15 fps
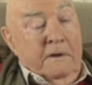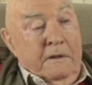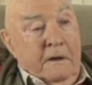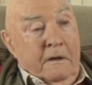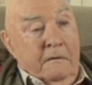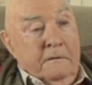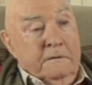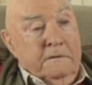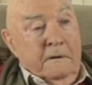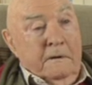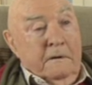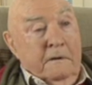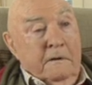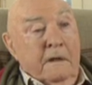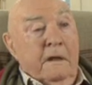the constant.
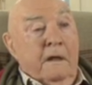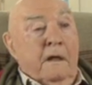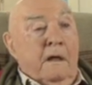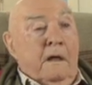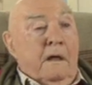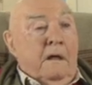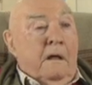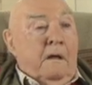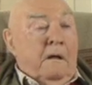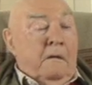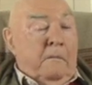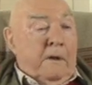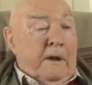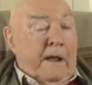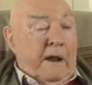
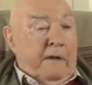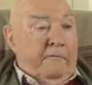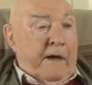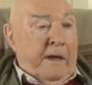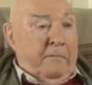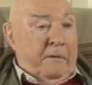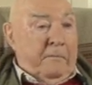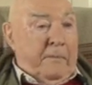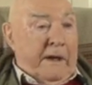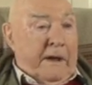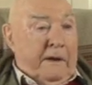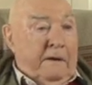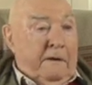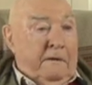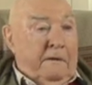But out of habit
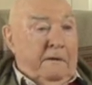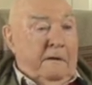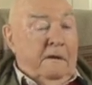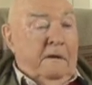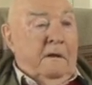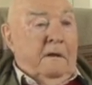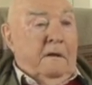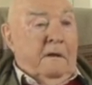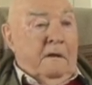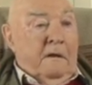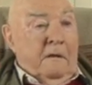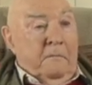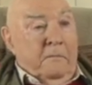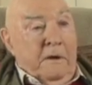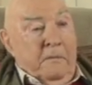patterns,
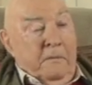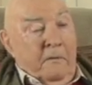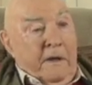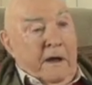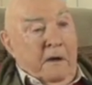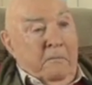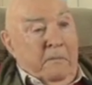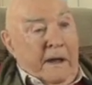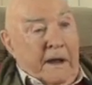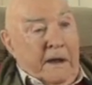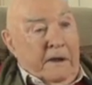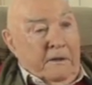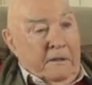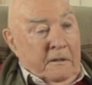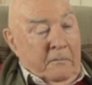people go back
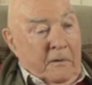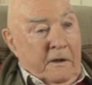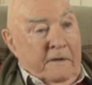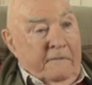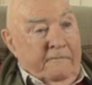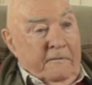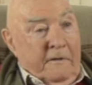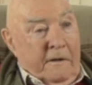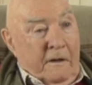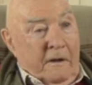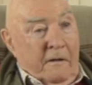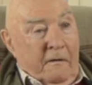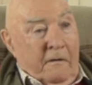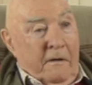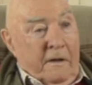into the belief in an
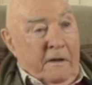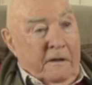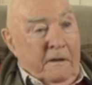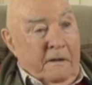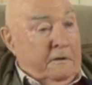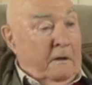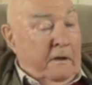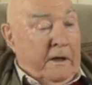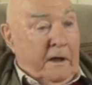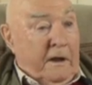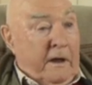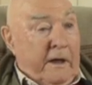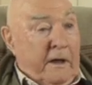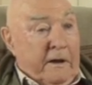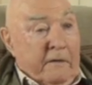I. It's like a
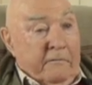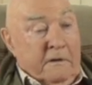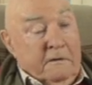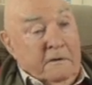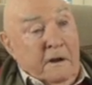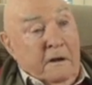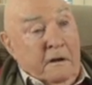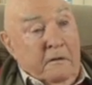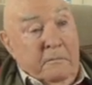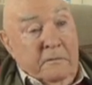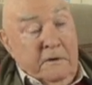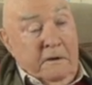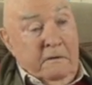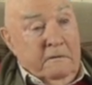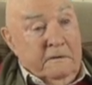cloud over the sun, it
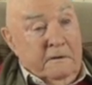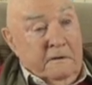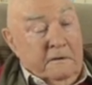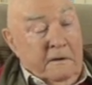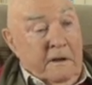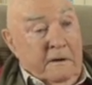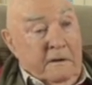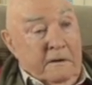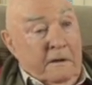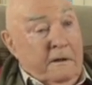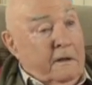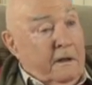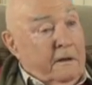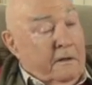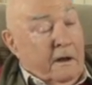obscures the sun.
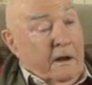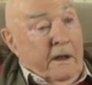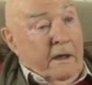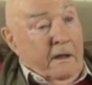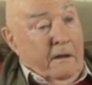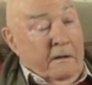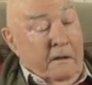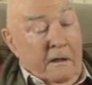The cloud